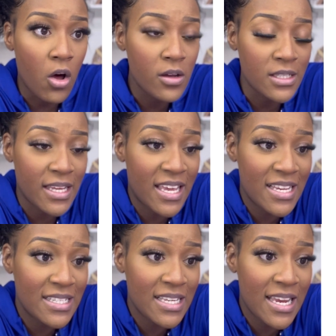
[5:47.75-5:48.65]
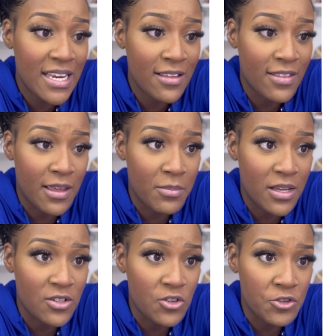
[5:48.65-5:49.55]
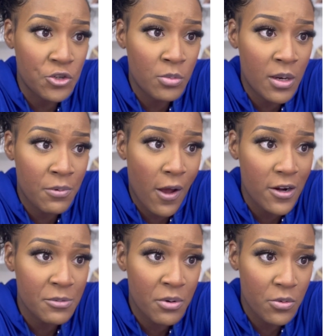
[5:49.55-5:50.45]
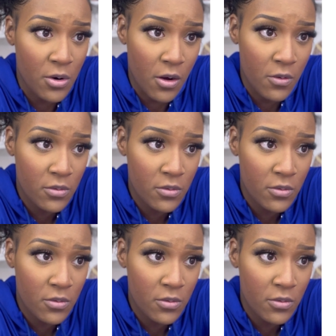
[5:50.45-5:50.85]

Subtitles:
because I can't see anything because there's too many products per row.